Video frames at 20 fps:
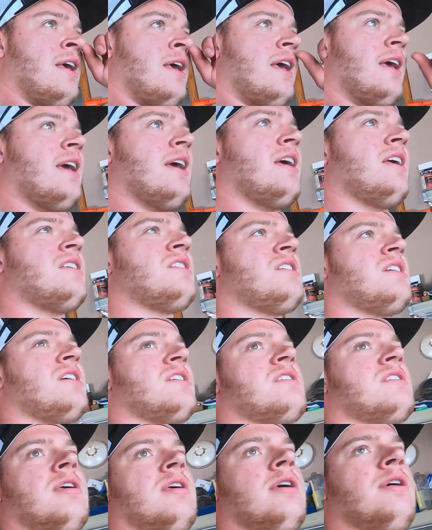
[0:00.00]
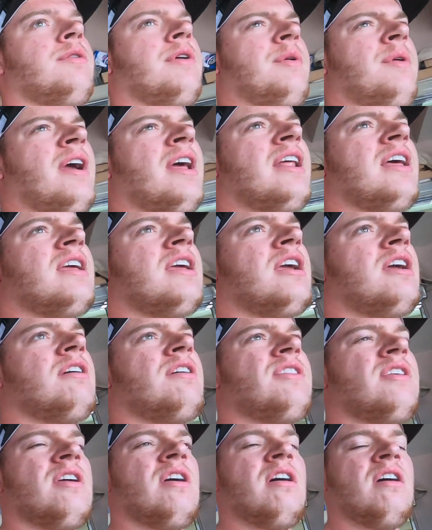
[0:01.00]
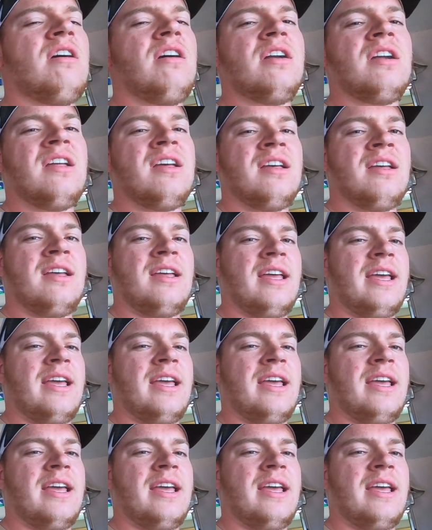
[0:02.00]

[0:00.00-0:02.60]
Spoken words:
and we ran it here in the yard,